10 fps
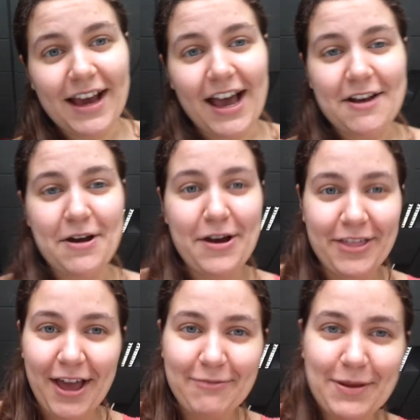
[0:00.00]
uh,
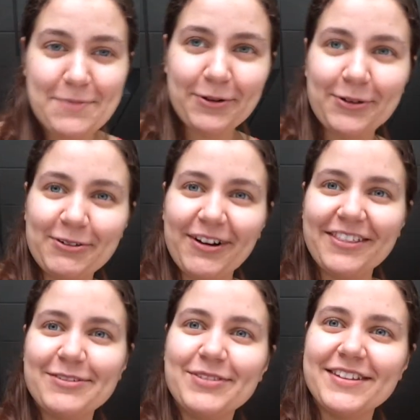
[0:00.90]
that people would
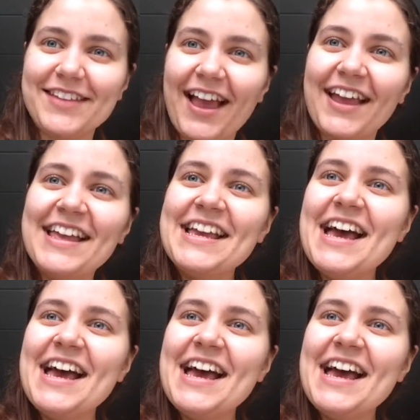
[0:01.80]
want them to say.